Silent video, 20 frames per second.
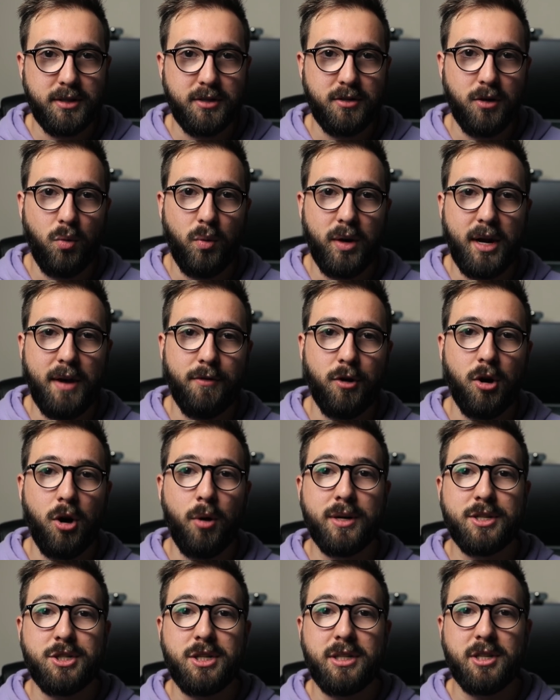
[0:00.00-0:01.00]
So whenever
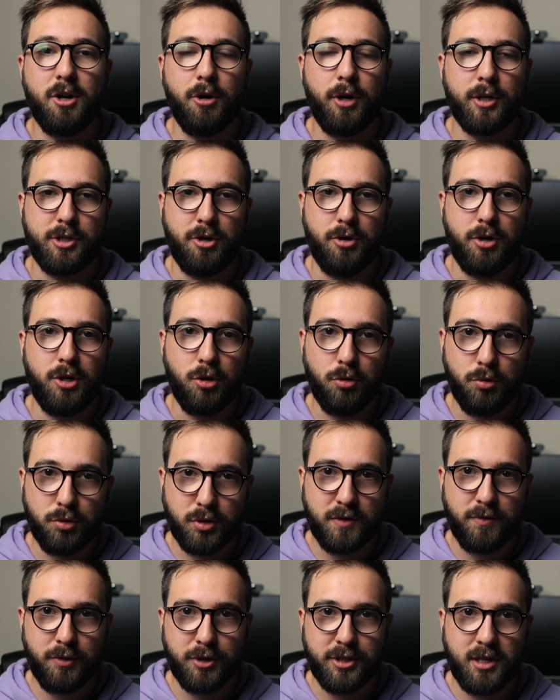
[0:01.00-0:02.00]
ONG tokens are
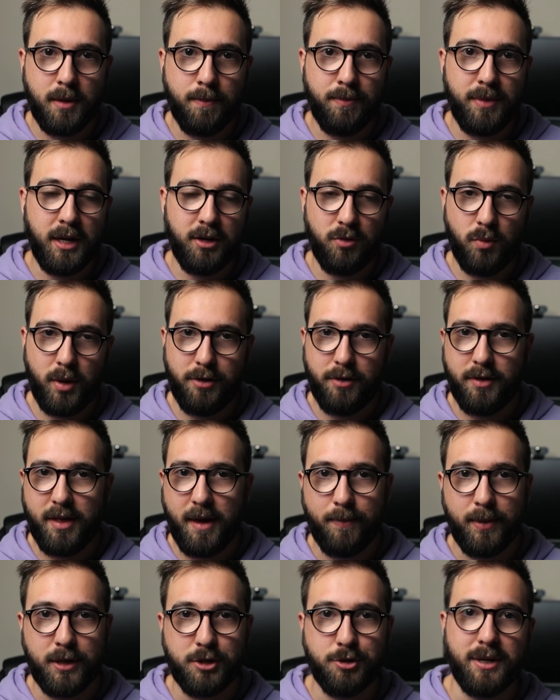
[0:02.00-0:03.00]
used for something, whether
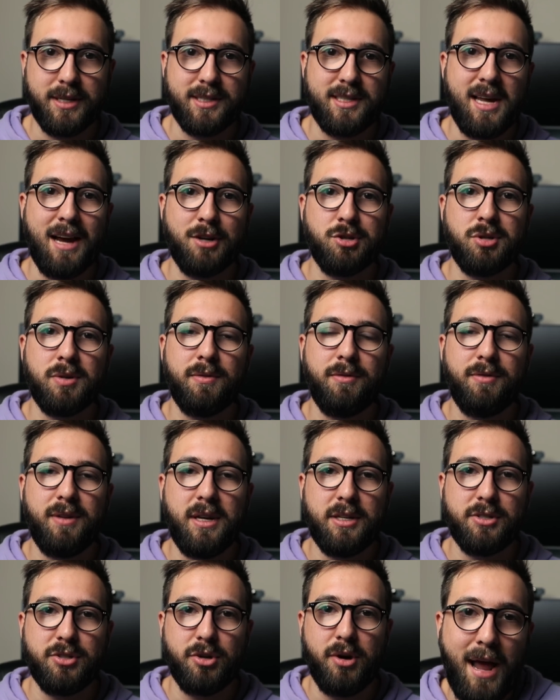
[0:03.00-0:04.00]
that be transaction
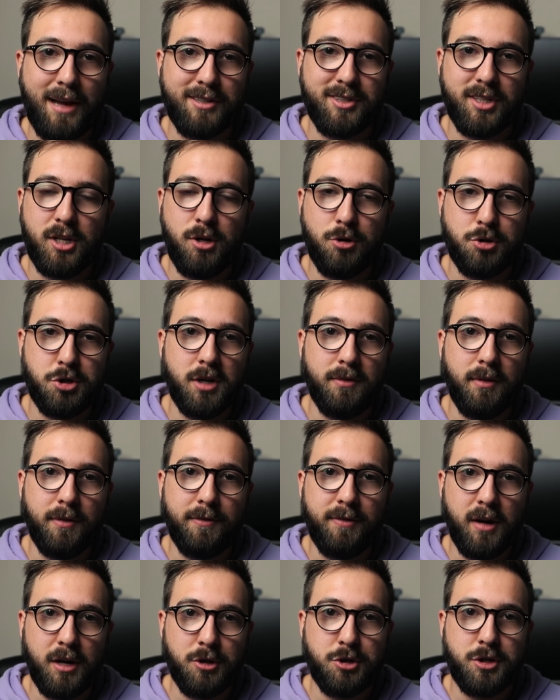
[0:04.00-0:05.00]
fees or execution of a
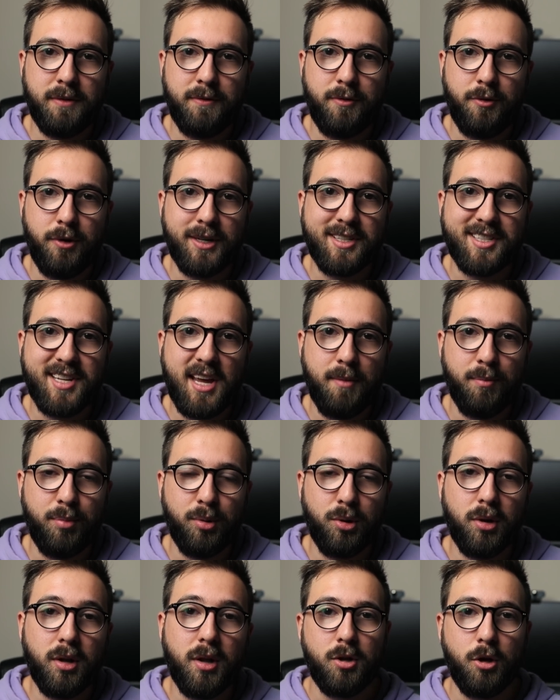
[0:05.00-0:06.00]
function, for example,